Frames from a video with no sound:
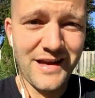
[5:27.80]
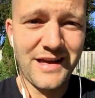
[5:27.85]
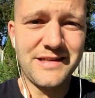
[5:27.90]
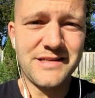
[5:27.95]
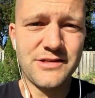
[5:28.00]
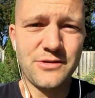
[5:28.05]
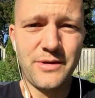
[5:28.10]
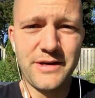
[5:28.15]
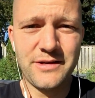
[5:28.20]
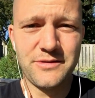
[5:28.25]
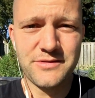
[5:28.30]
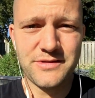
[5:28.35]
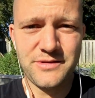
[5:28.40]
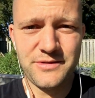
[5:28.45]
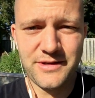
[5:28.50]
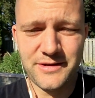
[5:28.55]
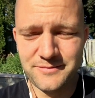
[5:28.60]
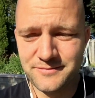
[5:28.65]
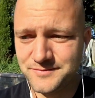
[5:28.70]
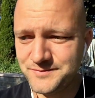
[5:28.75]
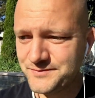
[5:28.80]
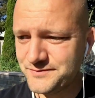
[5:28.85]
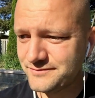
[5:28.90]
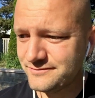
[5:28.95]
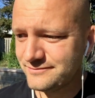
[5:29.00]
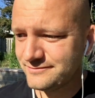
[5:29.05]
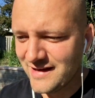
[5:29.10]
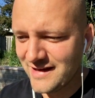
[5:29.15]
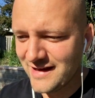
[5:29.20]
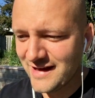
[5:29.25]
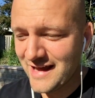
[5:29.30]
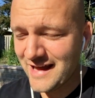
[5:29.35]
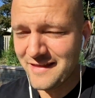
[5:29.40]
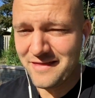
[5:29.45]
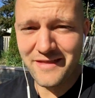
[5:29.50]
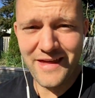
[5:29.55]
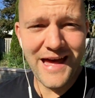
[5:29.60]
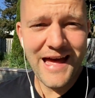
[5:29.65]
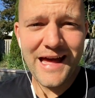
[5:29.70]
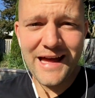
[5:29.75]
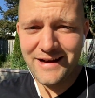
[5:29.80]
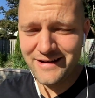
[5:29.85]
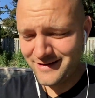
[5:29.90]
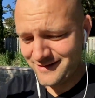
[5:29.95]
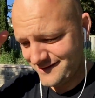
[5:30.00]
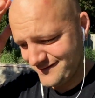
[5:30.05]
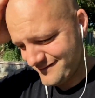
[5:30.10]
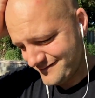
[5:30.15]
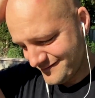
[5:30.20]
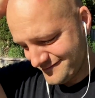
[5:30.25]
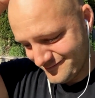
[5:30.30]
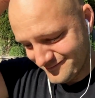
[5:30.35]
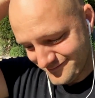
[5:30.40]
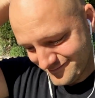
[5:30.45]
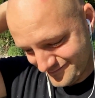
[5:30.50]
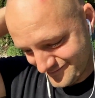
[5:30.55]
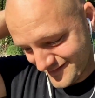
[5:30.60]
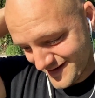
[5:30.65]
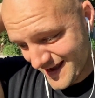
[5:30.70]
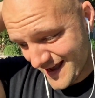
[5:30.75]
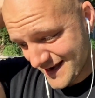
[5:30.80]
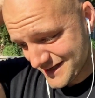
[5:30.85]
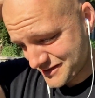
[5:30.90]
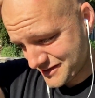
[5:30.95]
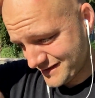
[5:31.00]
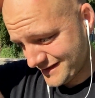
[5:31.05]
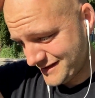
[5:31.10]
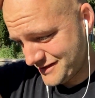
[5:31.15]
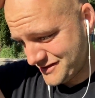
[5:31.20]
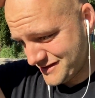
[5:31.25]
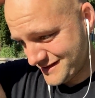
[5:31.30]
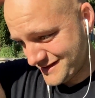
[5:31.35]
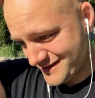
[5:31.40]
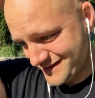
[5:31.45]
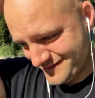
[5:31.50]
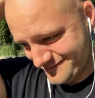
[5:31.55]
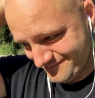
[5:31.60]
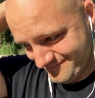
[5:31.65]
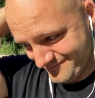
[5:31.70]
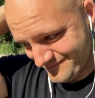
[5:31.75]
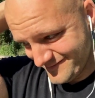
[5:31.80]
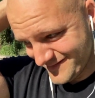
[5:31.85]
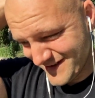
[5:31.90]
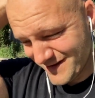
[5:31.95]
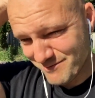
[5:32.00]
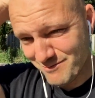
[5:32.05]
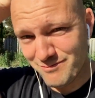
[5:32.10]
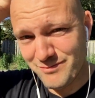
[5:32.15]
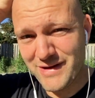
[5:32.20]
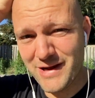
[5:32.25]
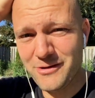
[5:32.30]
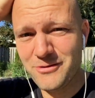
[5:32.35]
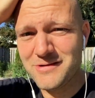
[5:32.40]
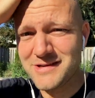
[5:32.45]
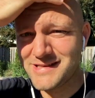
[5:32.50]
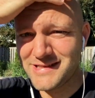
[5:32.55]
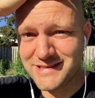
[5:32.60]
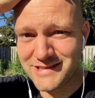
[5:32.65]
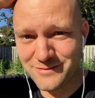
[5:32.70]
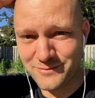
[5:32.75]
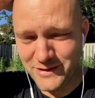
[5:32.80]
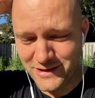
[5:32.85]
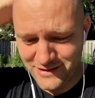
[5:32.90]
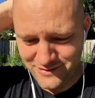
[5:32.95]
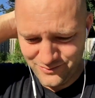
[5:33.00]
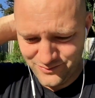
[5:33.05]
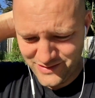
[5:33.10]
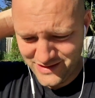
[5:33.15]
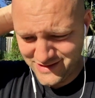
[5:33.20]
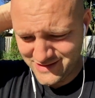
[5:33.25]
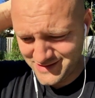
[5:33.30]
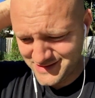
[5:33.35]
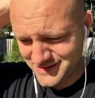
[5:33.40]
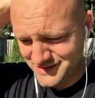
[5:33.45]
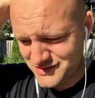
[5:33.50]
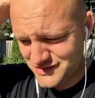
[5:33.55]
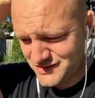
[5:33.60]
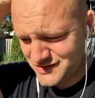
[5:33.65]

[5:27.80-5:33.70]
And so I don't do it. And that actually just embarrasses me because it's